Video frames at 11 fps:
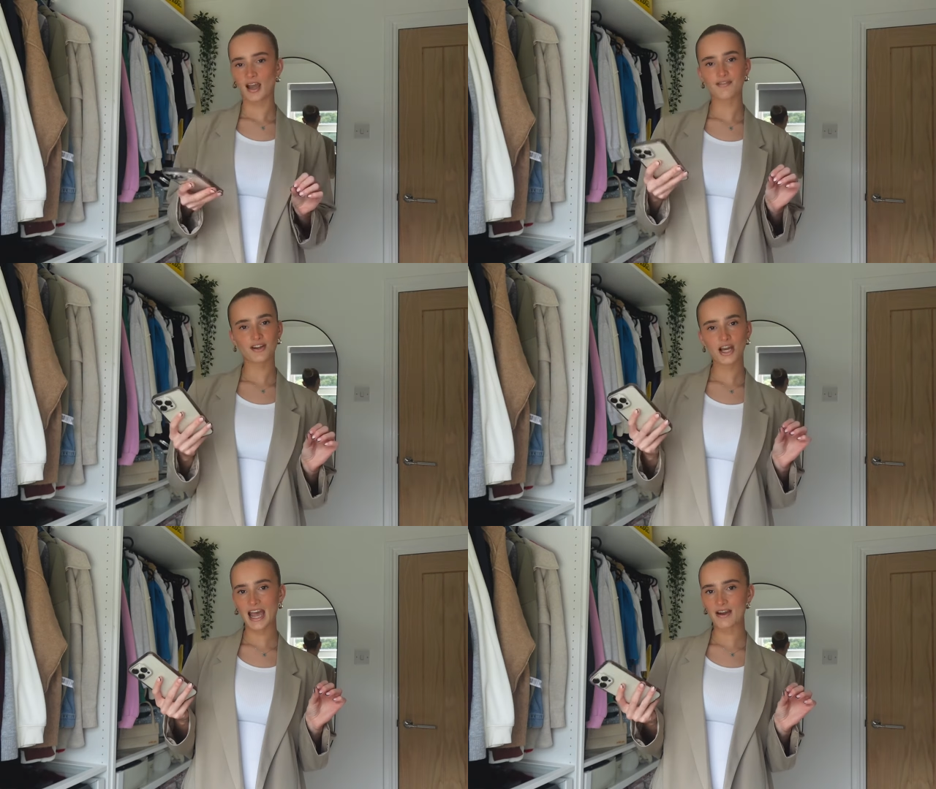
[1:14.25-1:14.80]
I
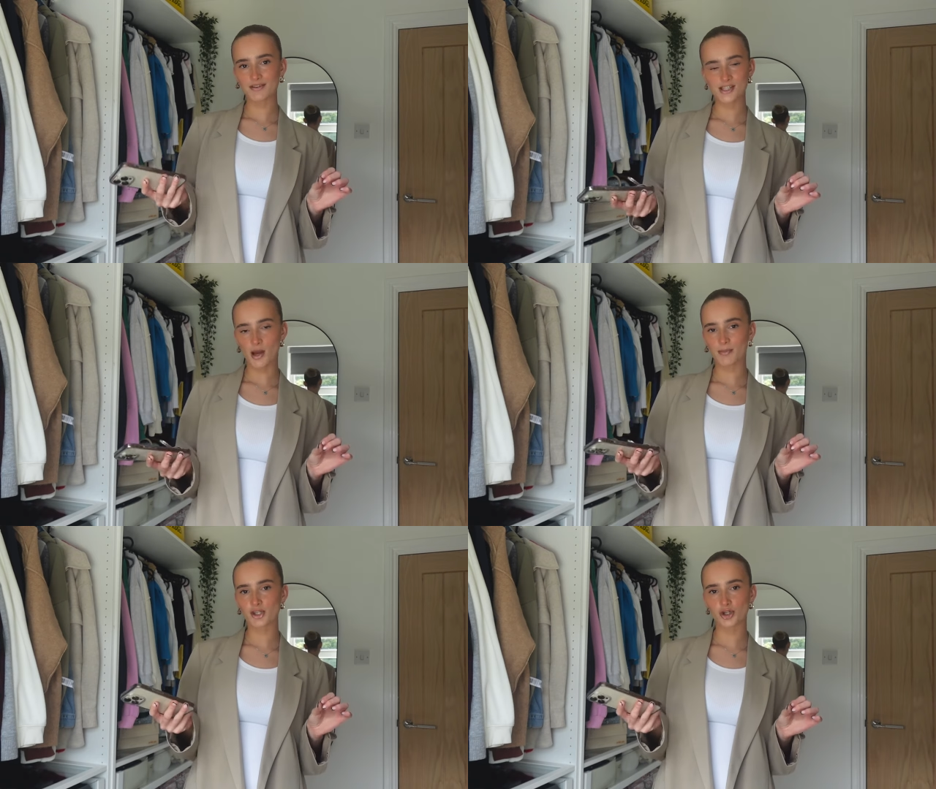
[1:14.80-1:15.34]
feel like every
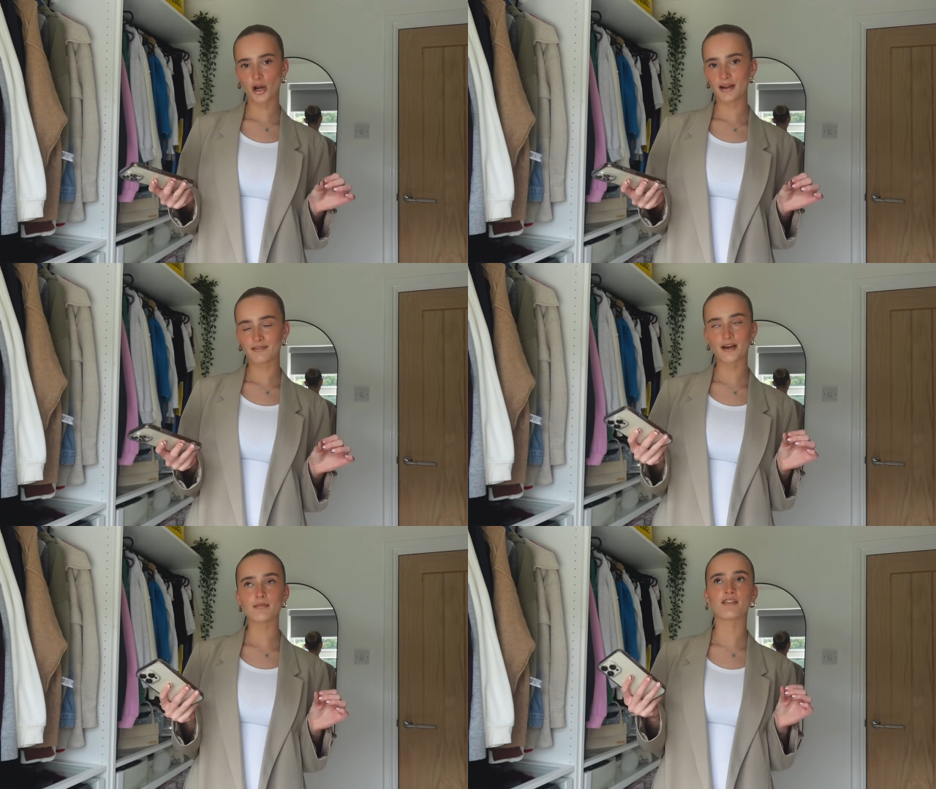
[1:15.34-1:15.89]
time I try
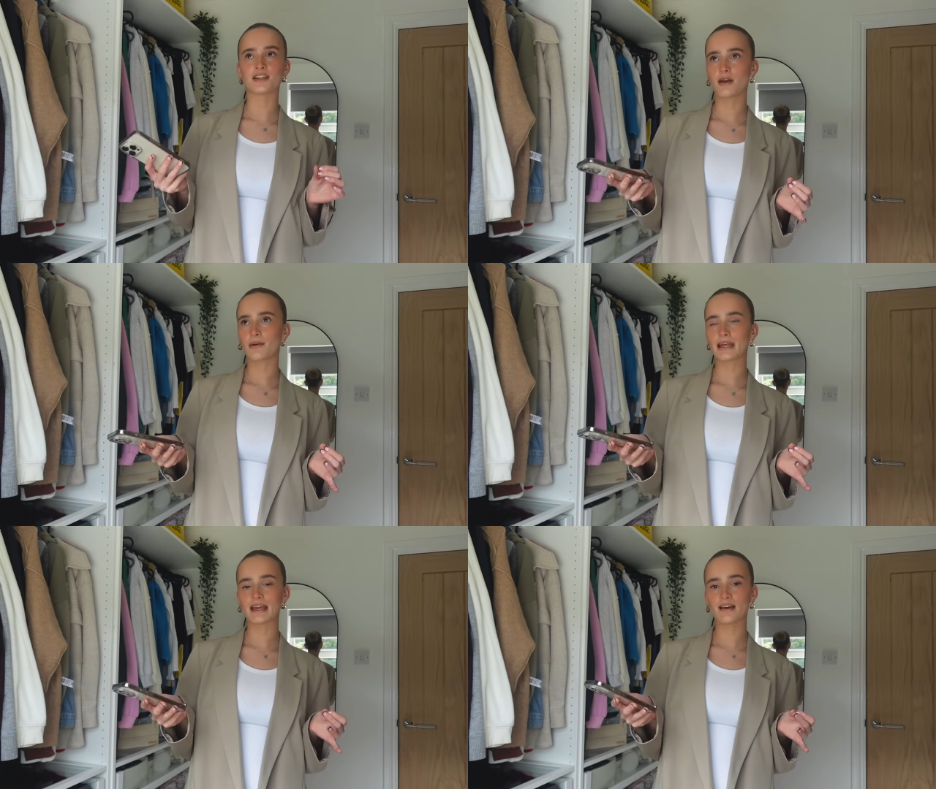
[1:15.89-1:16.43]
and film a video
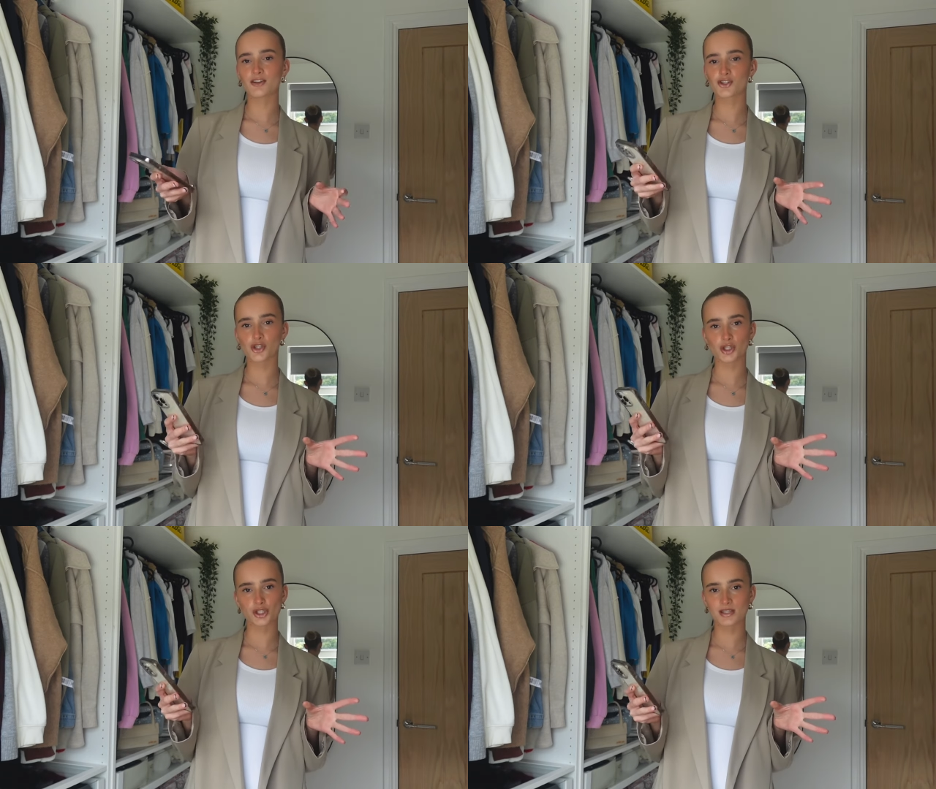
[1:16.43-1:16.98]
in here, the
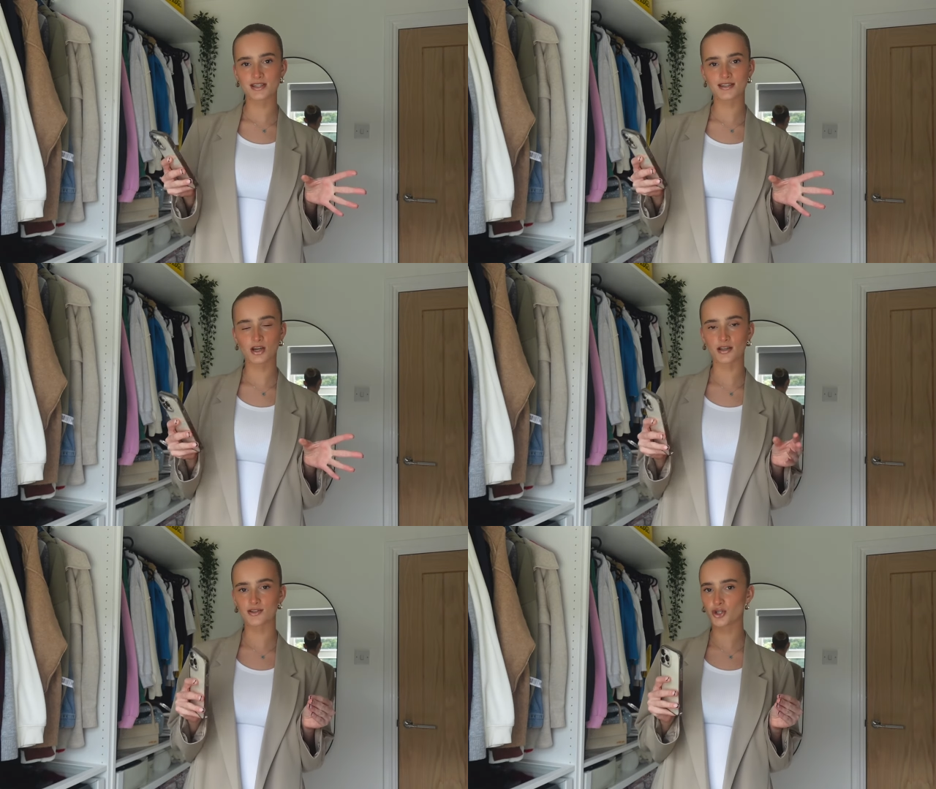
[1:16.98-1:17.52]
sun just
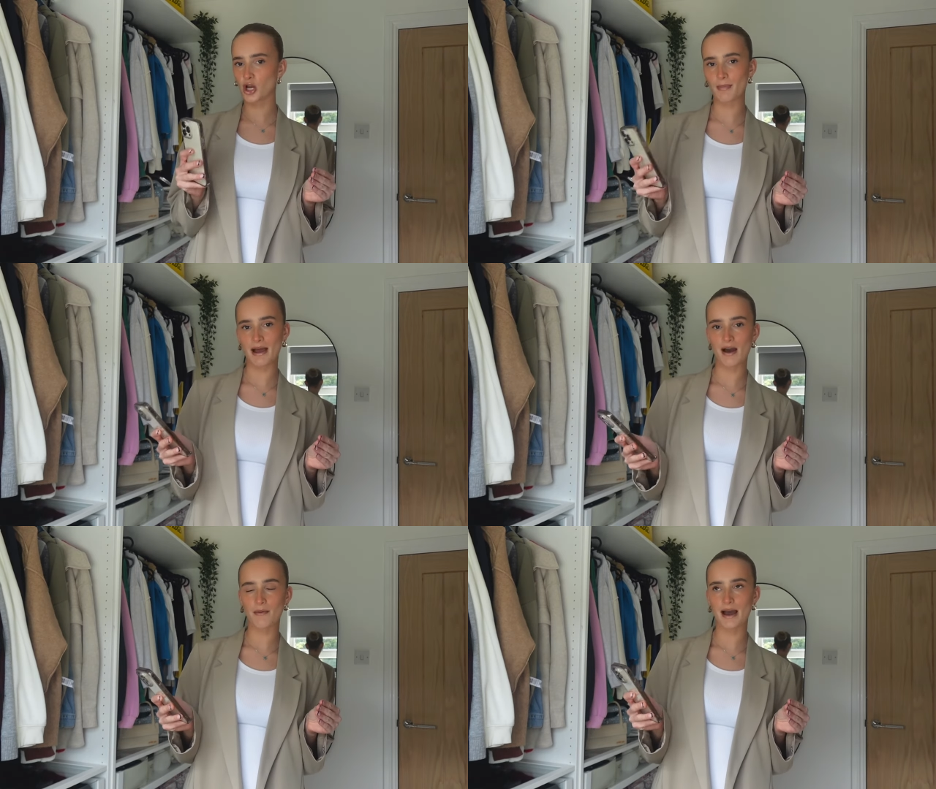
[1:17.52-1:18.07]
decides to come
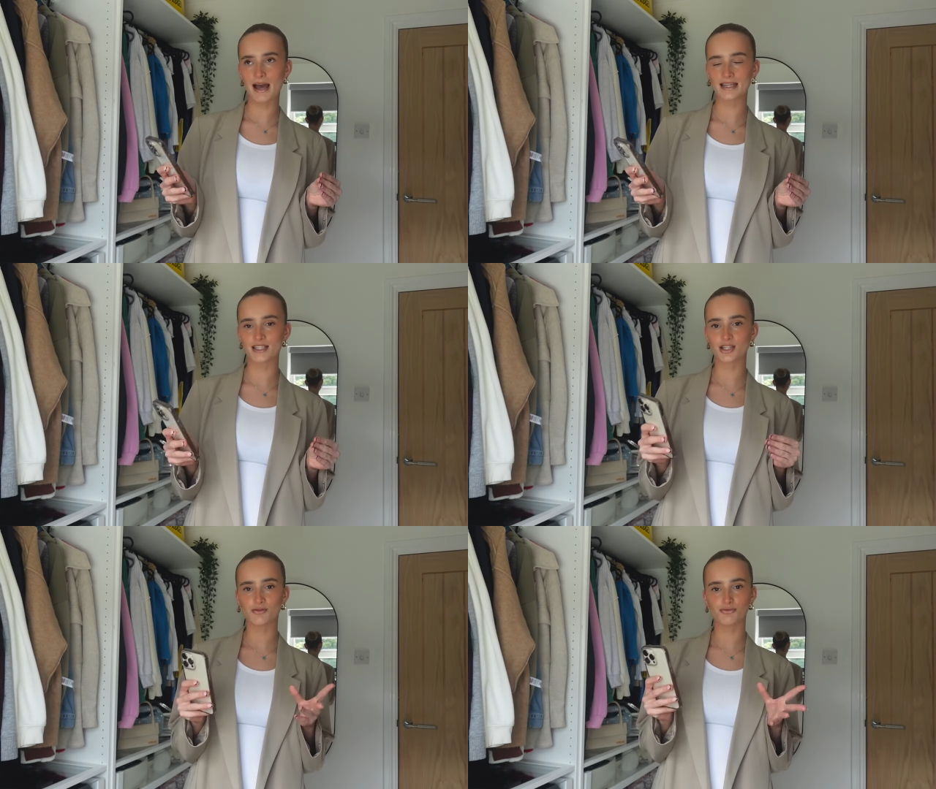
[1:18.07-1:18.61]
out
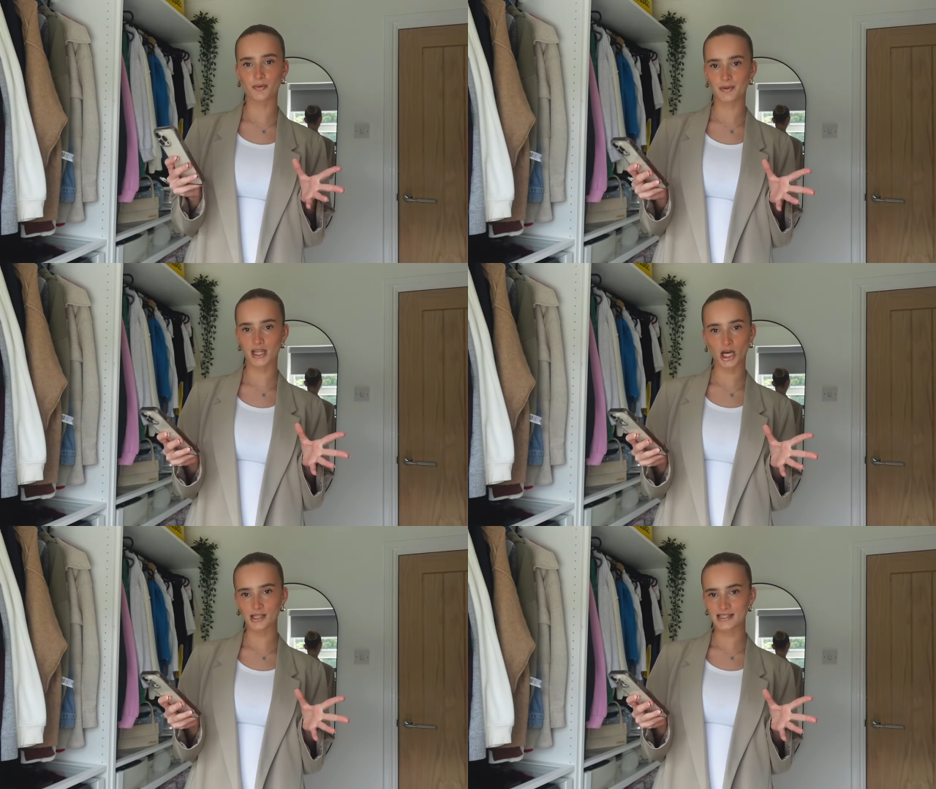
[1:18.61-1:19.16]
and ruin the
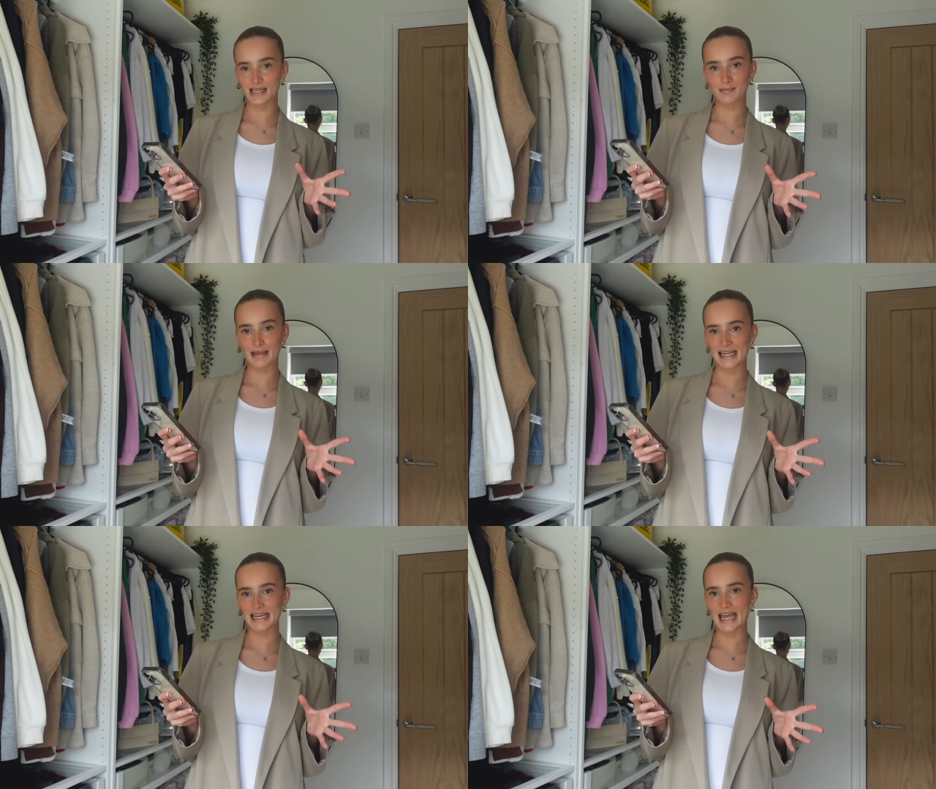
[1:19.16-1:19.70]
lighting
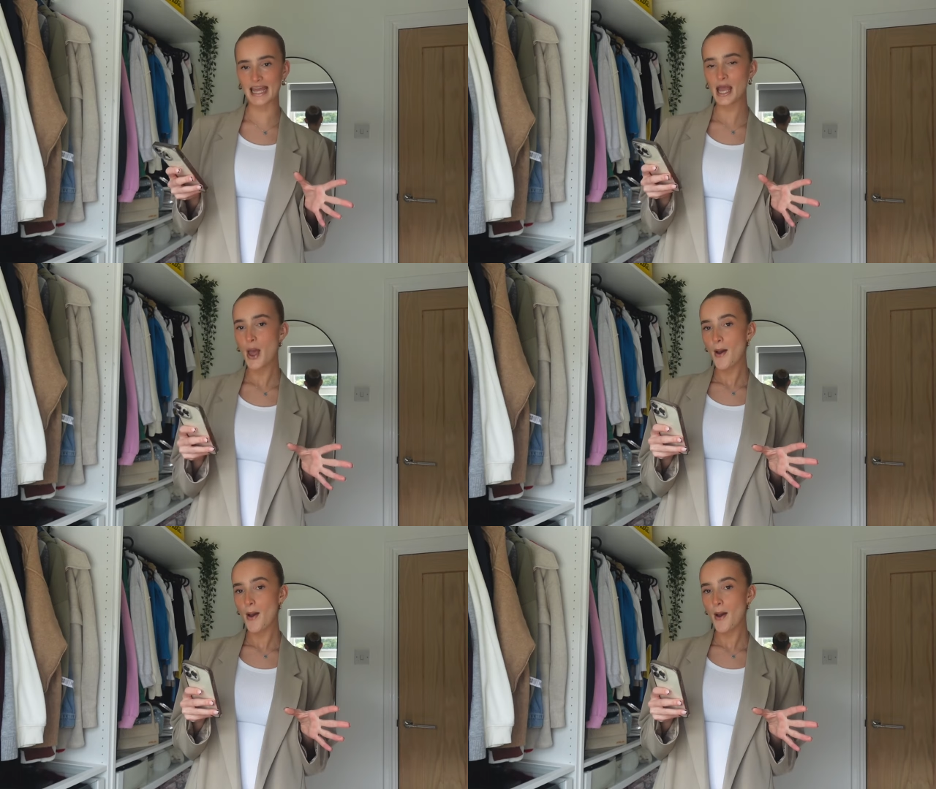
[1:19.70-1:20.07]
completely.